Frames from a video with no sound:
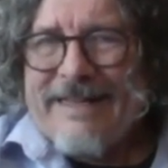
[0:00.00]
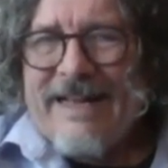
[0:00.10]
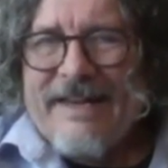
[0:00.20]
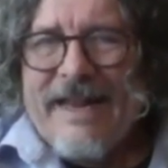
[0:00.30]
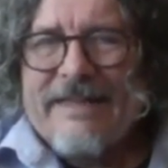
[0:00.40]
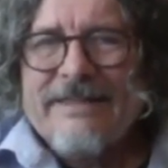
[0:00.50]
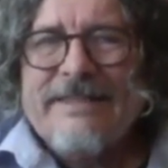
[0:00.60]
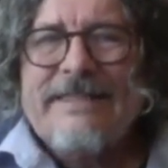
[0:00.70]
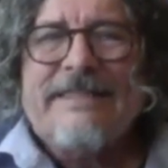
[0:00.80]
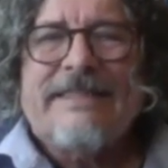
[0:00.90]

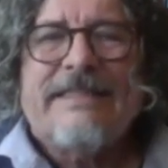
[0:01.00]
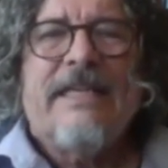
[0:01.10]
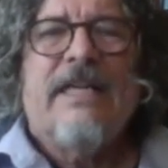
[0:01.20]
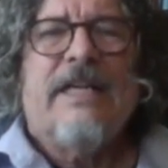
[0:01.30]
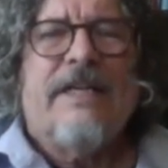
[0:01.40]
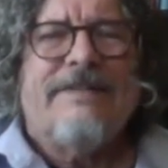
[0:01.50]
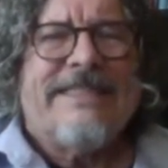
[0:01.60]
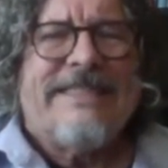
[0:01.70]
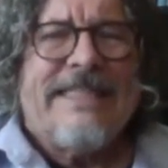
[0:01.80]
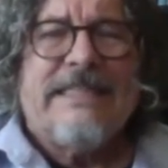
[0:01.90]
analysis of
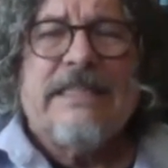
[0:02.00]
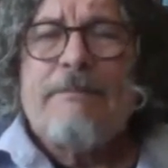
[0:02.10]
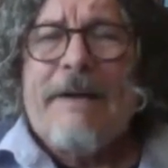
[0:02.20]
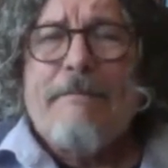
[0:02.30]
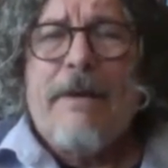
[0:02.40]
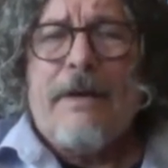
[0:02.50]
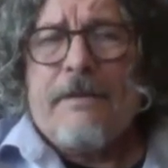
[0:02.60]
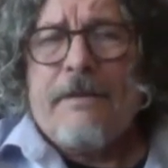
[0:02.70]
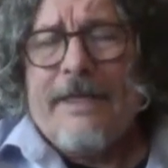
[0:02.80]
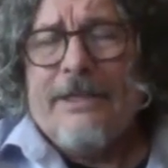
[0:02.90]
diseases by
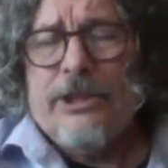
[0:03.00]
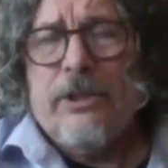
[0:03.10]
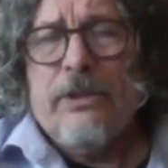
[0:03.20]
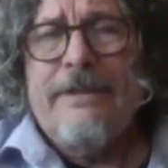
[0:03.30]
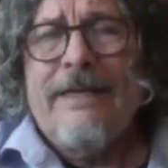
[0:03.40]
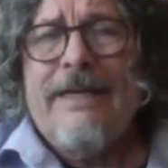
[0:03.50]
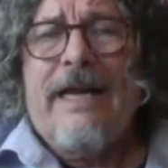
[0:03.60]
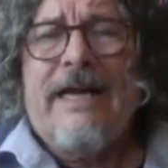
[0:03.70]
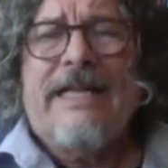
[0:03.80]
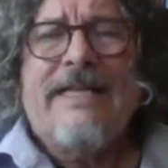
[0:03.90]
month and showed
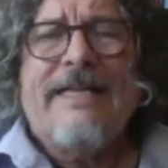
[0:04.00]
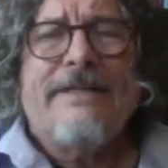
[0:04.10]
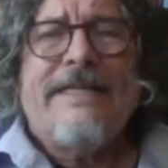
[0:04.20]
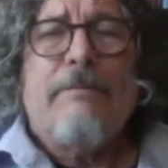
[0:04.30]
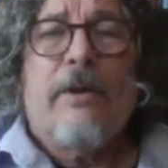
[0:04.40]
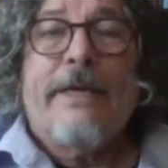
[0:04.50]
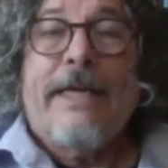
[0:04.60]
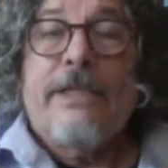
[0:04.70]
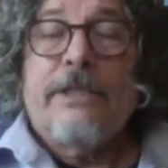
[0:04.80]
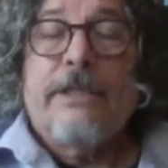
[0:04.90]
a clear
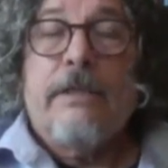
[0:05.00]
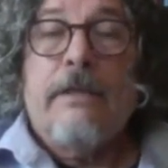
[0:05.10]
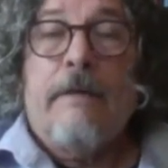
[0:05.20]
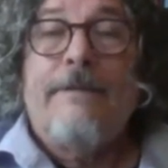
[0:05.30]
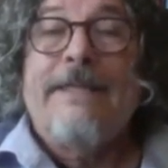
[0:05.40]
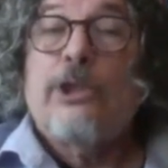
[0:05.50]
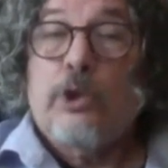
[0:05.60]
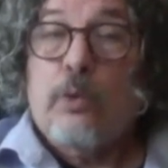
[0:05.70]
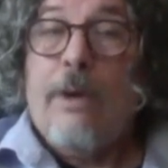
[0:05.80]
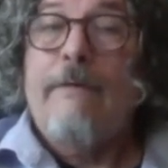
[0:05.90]
demarcation of this
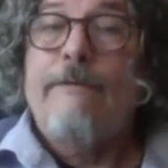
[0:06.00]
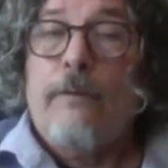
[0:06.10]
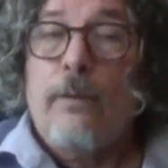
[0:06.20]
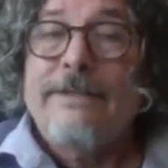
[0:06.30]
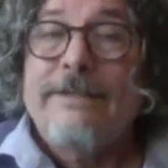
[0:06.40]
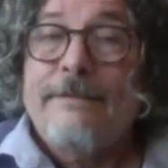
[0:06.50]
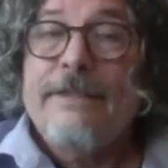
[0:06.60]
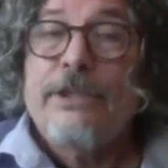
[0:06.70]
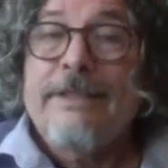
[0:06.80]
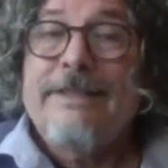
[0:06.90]
12-fold
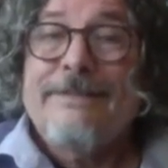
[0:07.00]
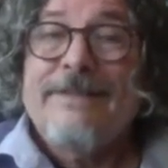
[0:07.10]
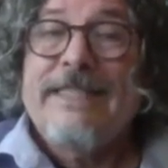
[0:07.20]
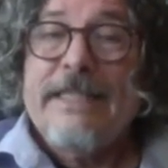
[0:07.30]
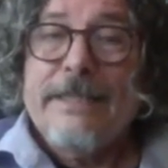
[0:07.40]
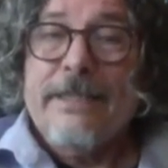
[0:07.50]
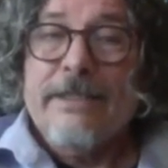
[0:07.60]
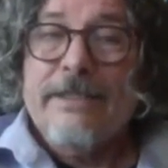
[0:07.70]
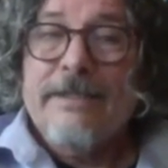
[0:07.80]
division of the year.